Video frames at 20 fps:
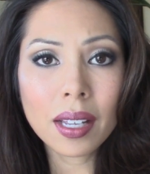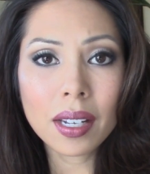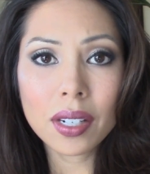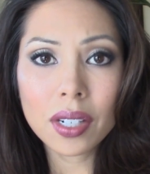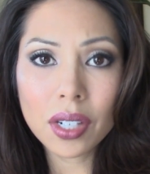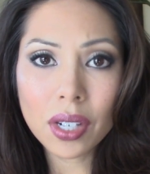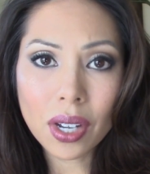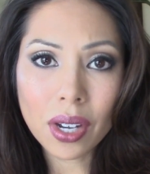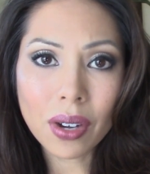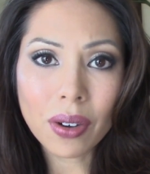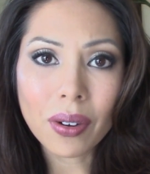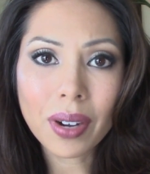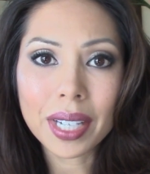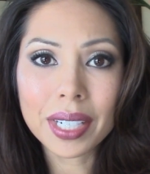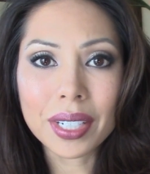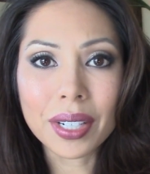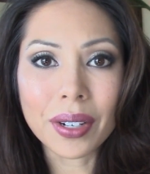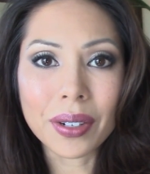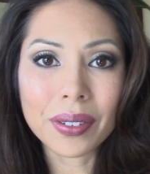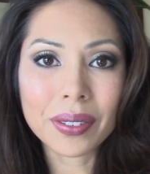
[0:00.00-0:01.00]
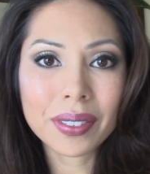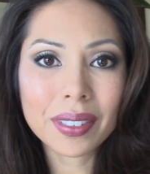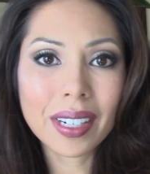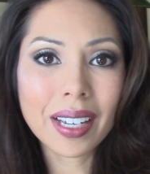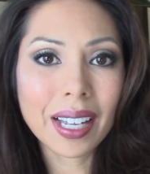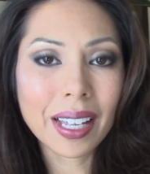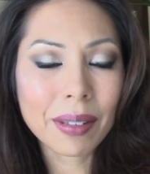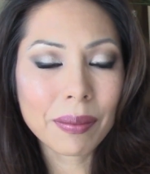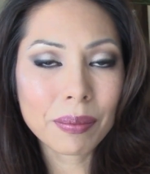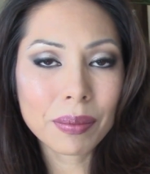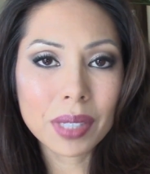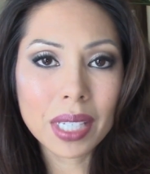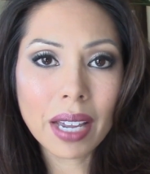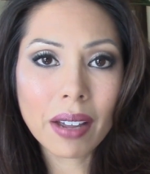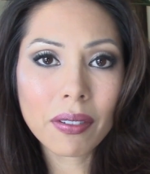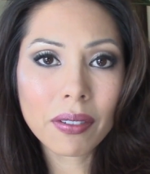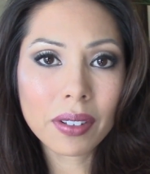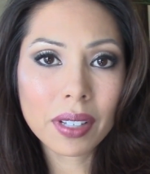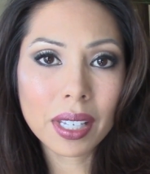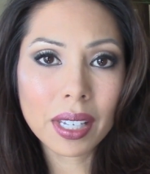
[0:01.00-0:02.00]
No, I don't. I'm
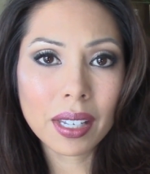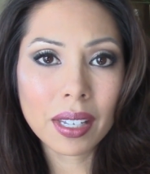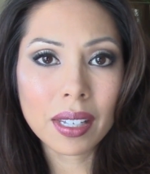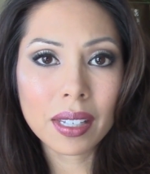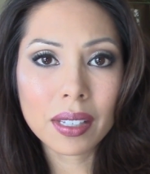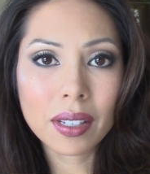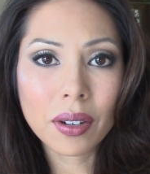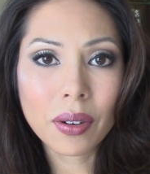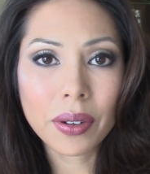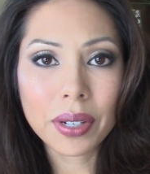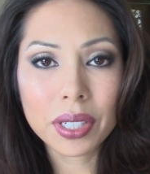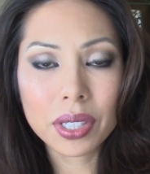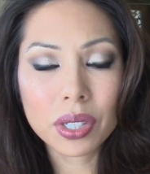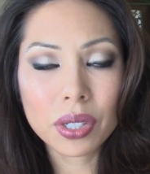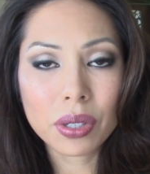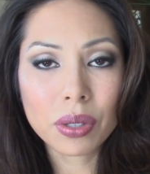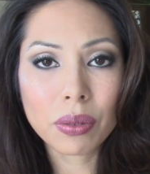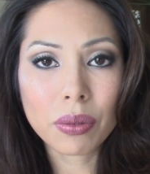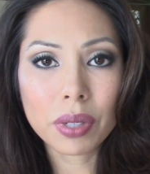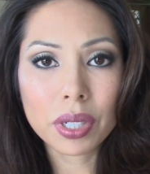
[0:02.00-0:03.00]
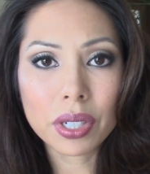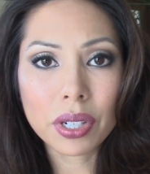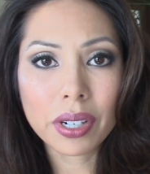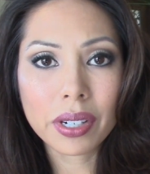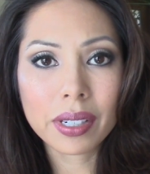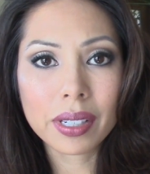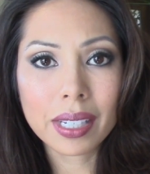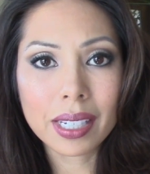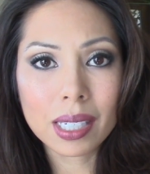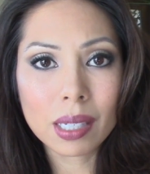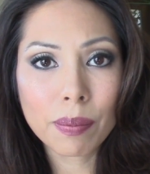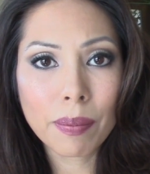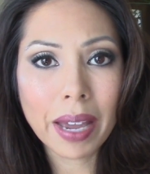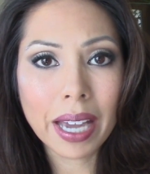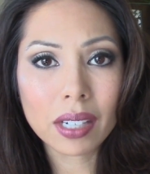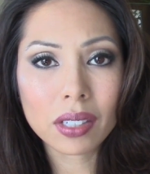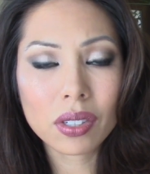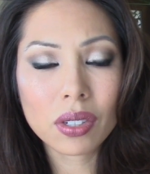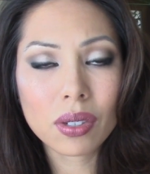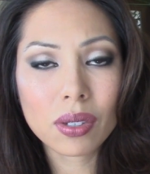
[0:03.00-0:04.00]
definitely going to return this
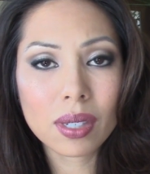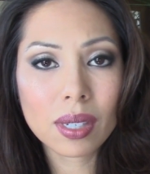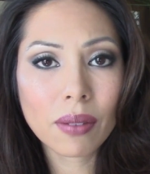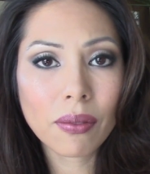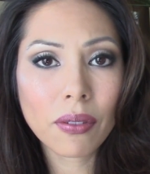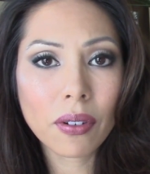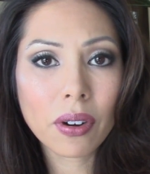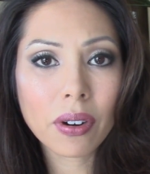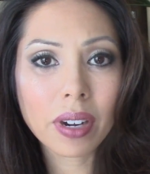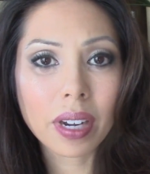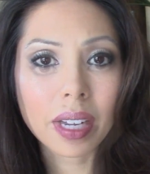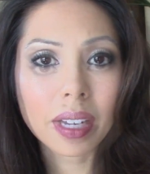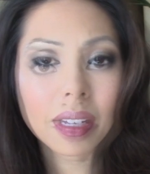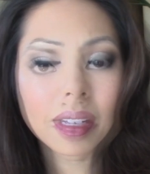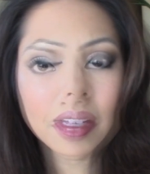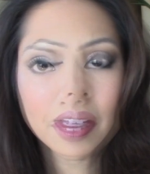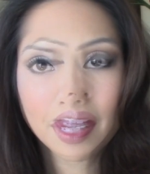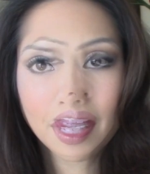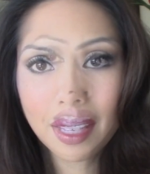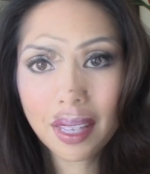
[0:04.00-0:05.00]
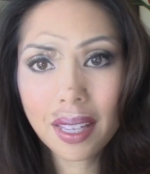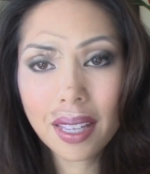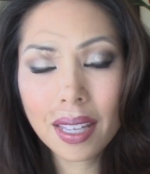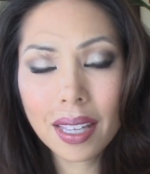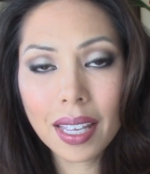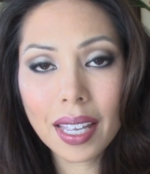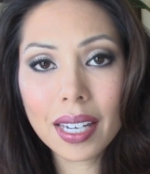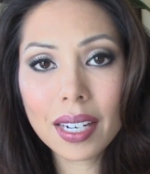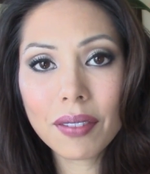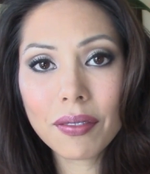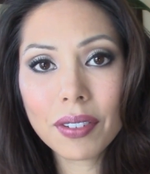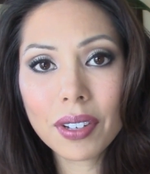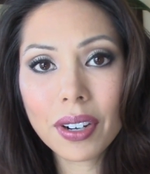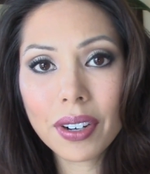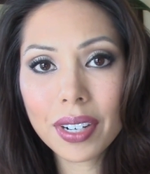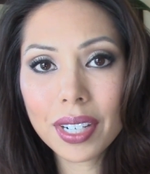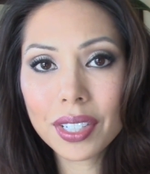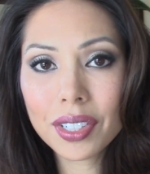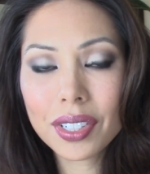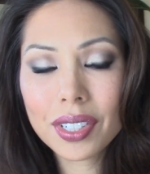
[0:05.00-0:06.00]
back to Sephora. And if
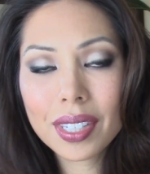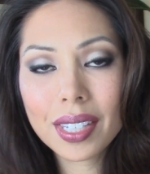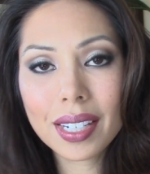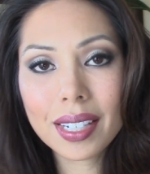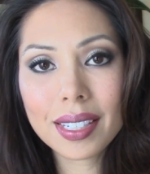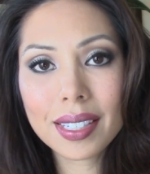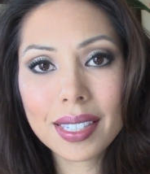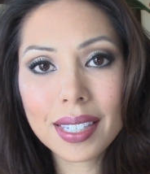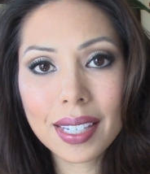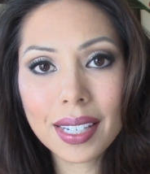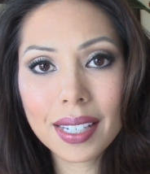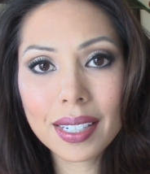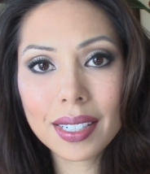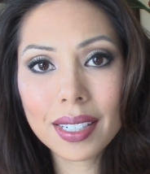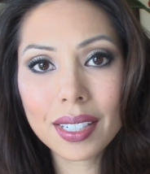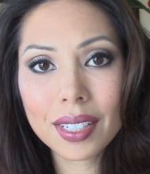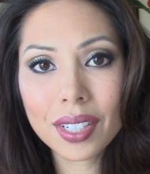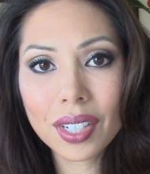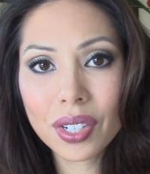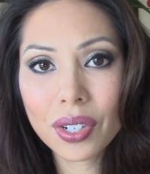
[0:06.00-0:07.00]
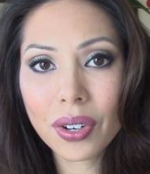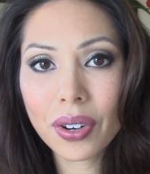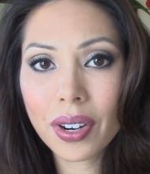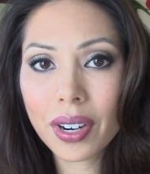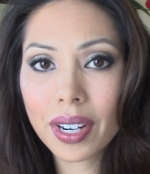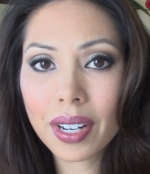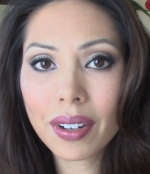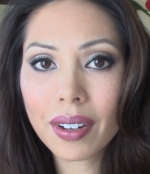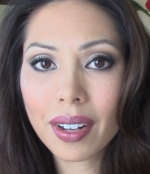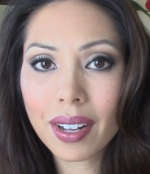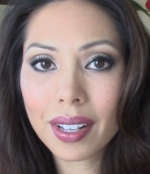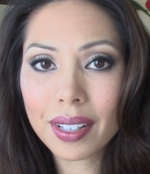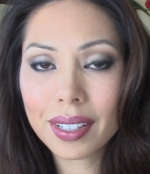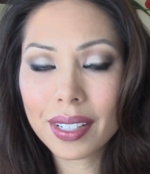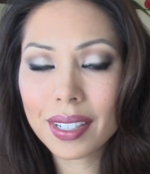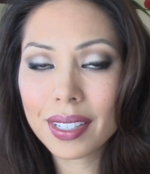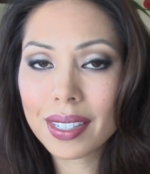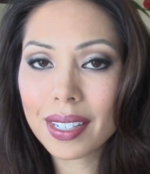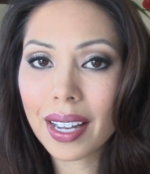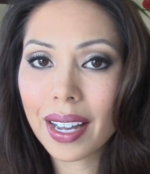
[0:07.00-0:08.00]
you're interested in seeing the tutorial on
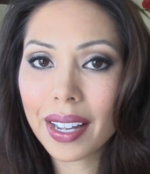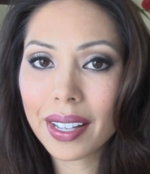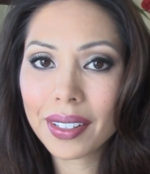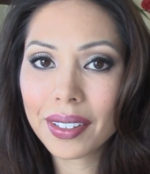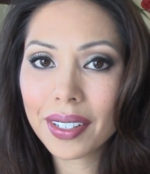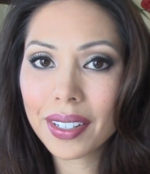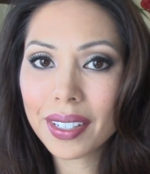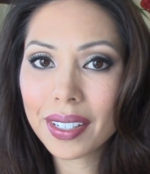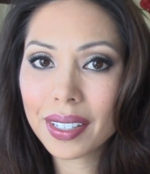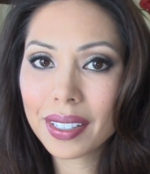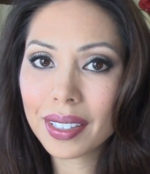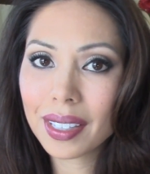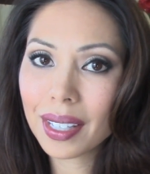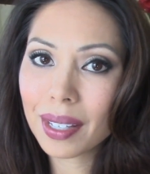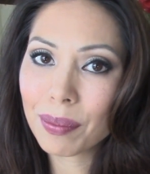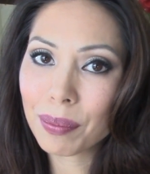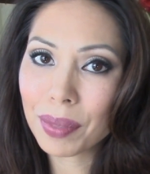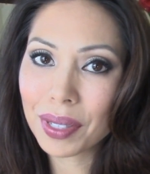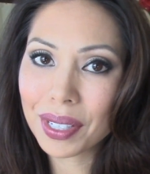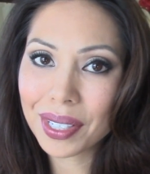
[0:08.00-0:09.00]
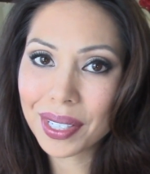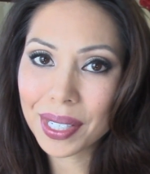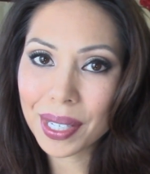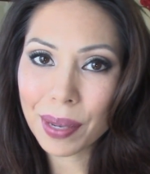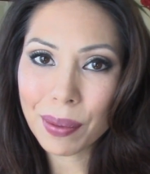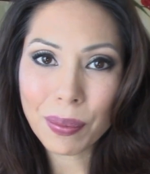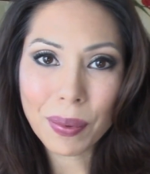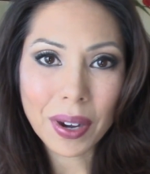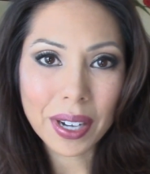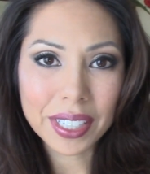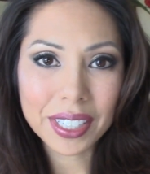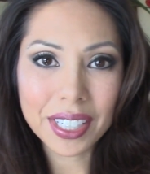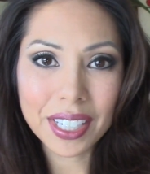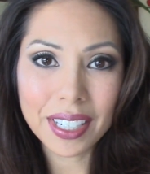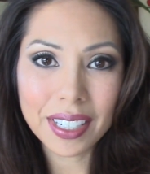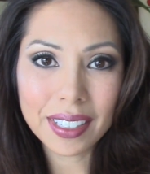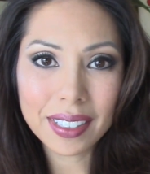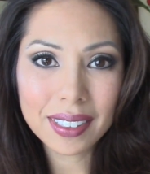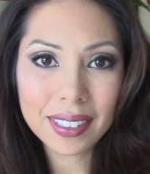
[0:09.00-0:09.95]
this eye look, then please keep watching.